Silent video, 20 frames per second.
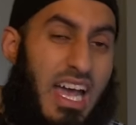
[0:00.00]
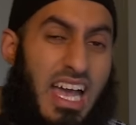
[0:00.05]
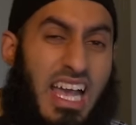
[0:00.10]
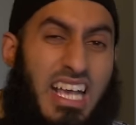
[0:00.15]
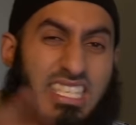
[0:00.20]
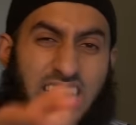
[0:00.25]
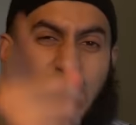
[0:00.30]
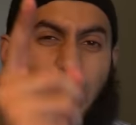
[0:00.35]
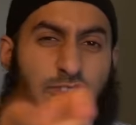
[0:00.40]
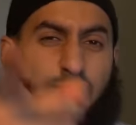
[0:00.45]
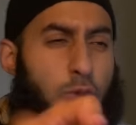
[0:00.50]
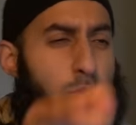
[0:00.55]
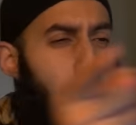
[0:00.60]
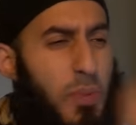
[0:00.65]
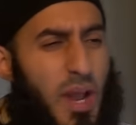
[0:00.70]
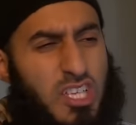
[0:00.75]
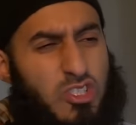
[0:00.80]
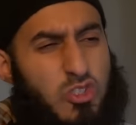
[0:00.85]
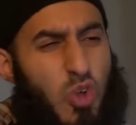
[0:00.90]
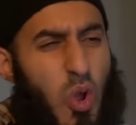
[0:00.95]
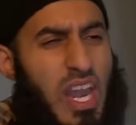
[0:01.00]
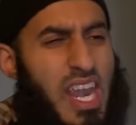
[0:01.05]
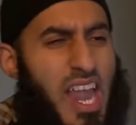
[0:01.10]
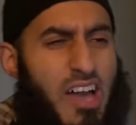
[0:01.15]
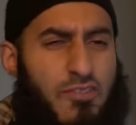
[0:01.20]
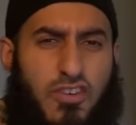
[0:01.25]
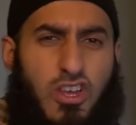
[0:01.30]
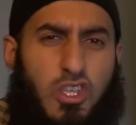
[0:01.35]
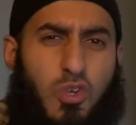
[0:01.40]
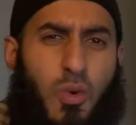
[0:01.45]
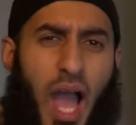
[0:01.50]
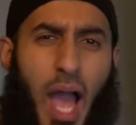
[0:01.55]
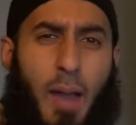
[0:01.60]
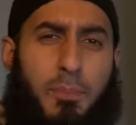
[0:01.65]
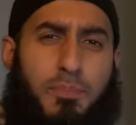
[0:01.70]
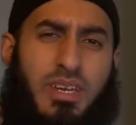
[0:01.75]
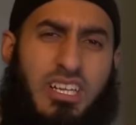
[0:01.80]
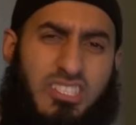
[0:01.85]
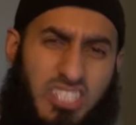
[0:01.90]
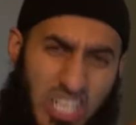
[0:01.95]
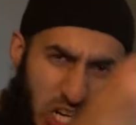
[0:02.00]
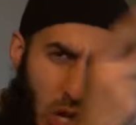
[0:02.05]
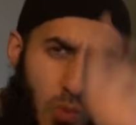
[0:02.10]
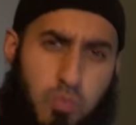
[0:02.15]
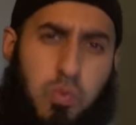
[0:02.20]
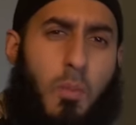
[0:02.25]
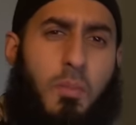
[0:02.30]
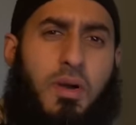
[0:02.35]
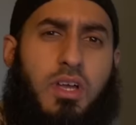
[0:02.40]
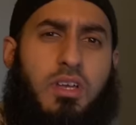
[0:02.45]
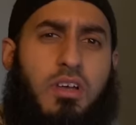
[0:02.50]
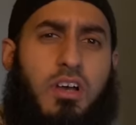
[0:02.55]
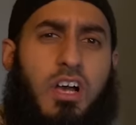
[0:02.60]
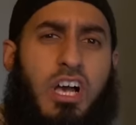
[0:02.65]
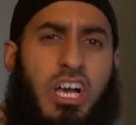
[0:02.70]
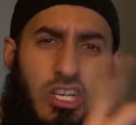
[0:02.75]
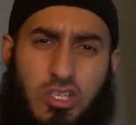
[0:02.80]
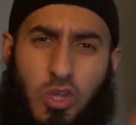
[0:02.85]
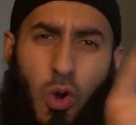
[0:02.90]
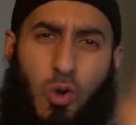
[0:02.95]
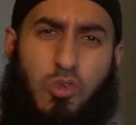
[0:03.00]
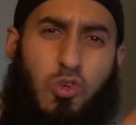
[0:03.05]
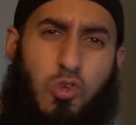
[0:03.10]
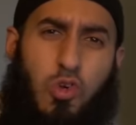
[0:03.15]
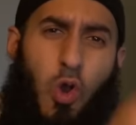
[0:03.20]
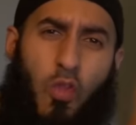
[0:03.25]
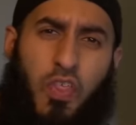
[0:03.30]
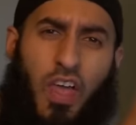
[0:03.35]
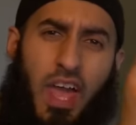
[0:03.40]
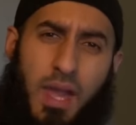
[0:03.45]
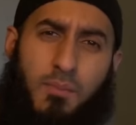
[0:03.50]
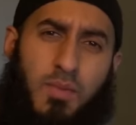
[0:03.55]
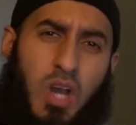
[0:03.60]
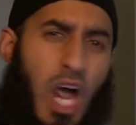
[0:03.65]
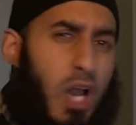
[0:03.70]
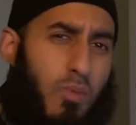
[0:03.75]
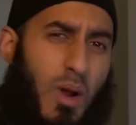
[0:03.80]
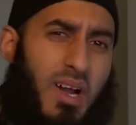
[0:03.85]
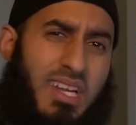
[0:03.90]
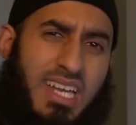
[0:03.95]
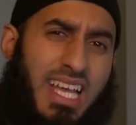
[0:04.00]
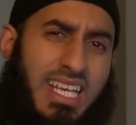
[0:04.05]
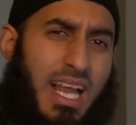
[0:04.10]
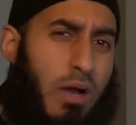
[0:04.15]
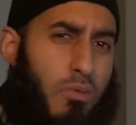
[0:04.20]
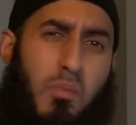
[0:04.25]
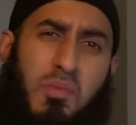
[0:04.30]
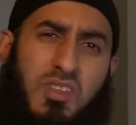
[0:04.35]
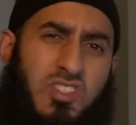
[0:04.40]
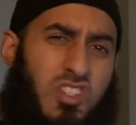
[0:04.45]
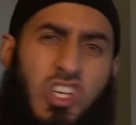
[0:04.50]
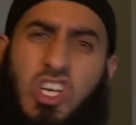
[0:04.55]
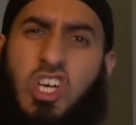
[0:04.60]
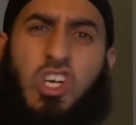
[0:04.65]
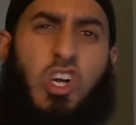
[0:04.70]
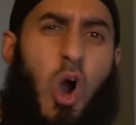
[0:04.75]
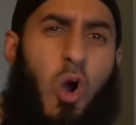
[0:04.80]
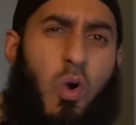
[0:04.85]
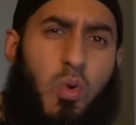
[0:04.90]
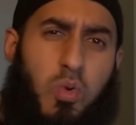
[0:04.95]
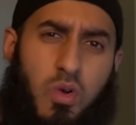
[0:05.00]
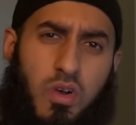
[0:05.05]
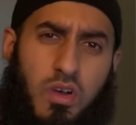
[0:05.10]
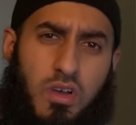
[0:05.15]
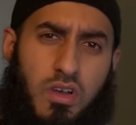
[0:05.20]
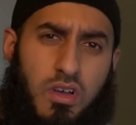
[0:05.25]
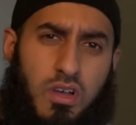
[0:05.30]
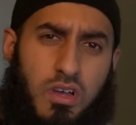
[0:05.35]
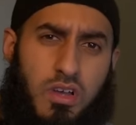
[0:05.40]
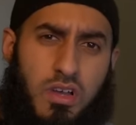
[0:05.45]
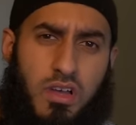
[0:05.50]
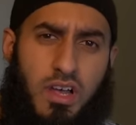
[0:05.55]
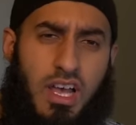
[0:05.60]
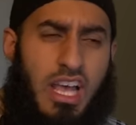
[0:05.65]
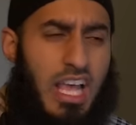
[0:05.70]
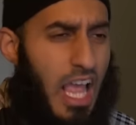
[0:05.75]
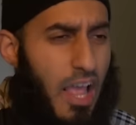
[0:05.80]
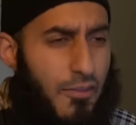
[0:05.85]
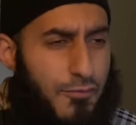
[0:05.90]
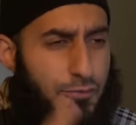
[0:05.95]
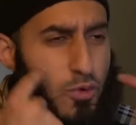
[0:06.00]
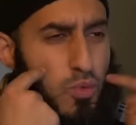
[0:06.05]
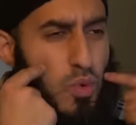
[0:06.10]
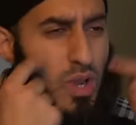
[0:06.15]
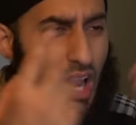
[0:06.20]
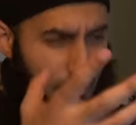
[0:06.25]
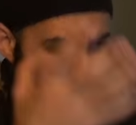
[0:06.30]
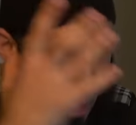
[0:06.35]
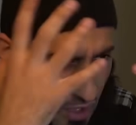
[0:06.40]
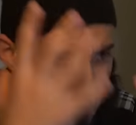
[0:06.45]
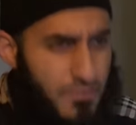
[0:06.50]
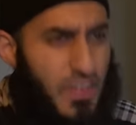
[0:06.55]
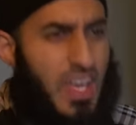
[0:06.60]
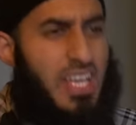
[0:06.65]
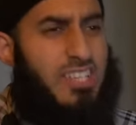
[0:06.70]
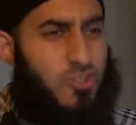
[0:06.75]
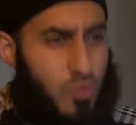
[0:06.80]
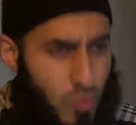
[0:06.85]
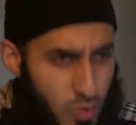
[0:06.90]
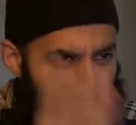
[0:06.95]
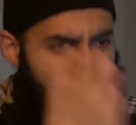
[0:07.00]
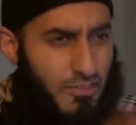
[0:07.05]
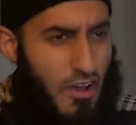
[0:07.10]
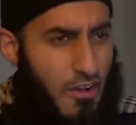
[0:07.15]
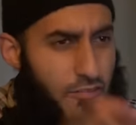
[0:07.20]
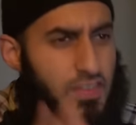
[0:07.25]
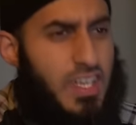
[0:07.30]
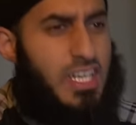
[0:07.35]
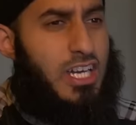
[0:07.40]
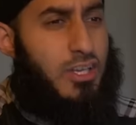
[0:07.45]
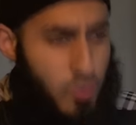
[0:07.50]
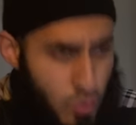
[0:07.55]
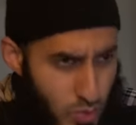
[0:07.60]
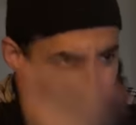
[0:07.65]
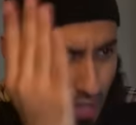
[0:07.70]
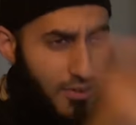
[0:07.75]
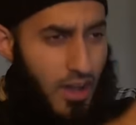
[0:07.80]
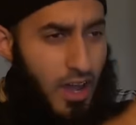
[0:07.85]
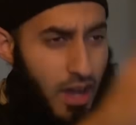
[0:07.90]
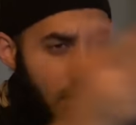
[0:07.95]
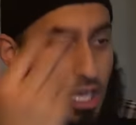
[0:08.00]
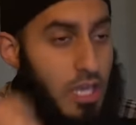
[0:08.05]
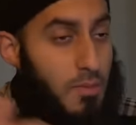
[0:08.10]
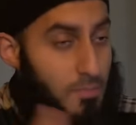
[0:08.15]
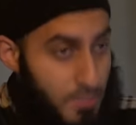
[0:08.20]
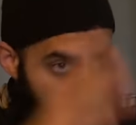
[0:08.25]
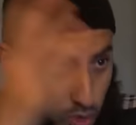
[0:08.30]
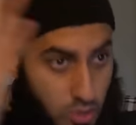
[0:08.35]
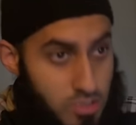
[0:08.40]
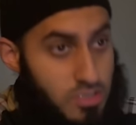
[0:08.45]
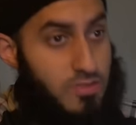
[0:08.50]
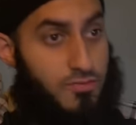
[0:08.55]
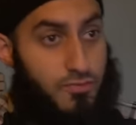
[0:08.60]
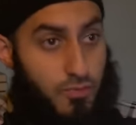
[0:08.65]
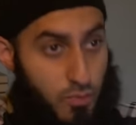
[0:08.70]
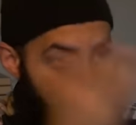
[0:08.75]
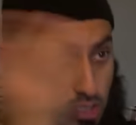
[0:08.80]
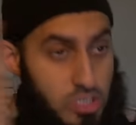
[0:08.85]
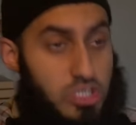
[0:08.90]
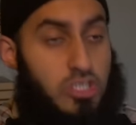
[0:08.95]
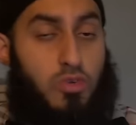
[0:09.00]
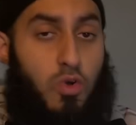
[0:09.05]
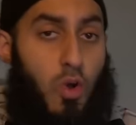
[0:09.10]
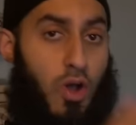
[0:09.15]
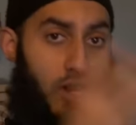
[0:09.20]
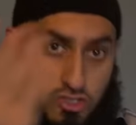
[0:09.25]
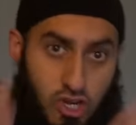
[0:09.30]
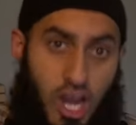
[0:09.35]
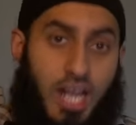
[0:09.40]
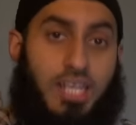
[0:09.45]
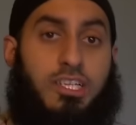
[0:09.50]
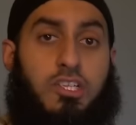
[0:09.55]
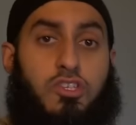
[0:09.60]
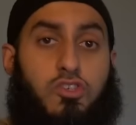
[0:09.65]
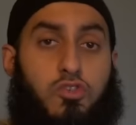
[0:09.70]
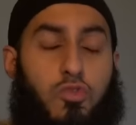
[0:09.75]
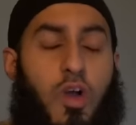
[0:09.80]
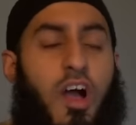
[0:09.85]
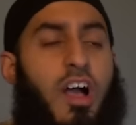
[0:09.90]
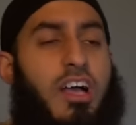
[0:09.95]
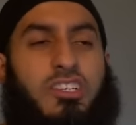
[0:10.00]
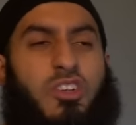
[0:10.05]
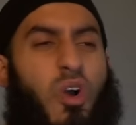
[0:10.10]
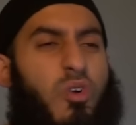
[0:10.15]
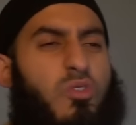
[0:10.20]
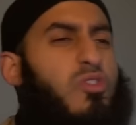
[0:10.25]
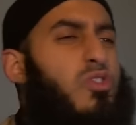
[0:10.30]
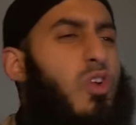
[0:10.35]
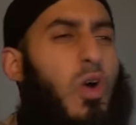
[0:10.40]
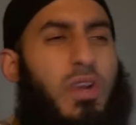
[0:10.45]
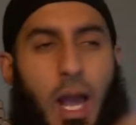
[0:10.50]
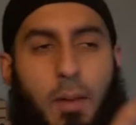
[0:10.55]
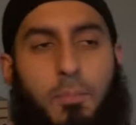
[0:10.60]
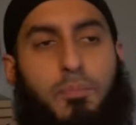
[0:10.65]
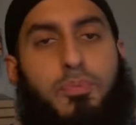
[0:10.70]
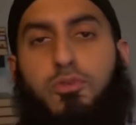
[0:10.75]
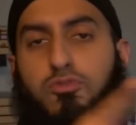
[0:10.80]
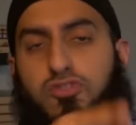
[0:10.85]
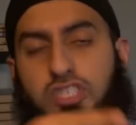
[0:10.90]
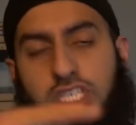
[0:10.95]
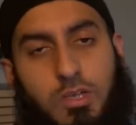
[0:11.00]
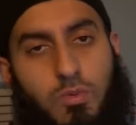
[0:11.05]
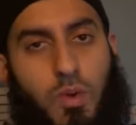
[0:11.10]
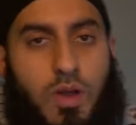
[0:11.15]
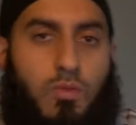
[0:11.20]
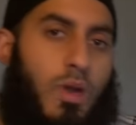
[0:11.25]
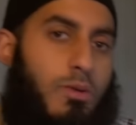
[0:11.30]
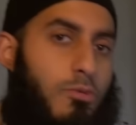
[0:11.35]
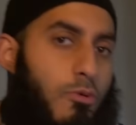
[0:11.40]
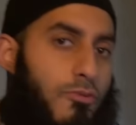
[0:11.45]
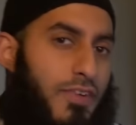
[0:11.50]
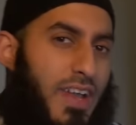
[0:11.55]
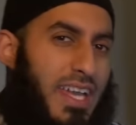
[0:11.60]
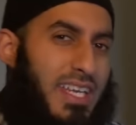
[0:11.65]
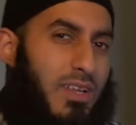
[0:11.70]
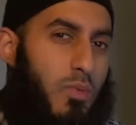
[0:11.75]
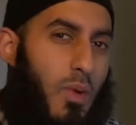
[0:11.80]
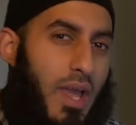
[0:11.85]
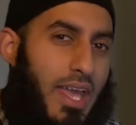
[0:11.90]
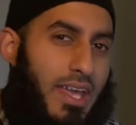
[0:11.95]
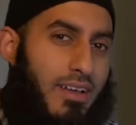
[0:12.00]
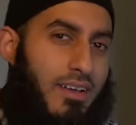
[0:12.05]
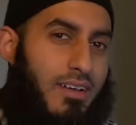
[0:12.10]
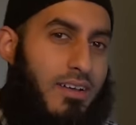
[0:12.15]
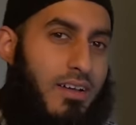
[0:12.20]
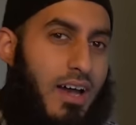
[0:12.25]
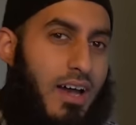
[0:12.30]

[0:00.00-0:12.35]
He said, if you place your love and your happiness in a woman, don't you know that Imran, one day that woman's gonna go? If you love her face, you love her figure, you love her because of what you are attracted to, don't you know that beauty one way will fade away?